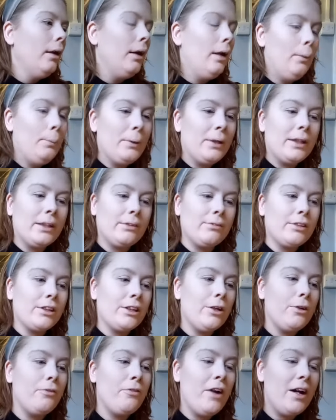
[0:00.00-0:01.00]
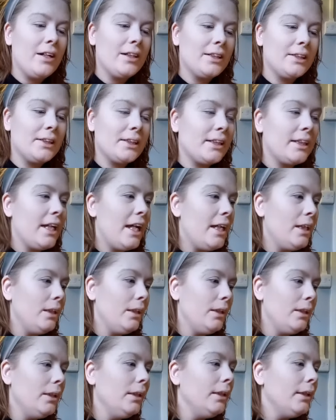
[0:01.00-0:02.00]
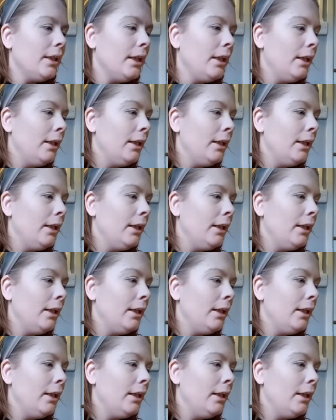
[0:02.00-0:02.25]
because I'm so fair skinned.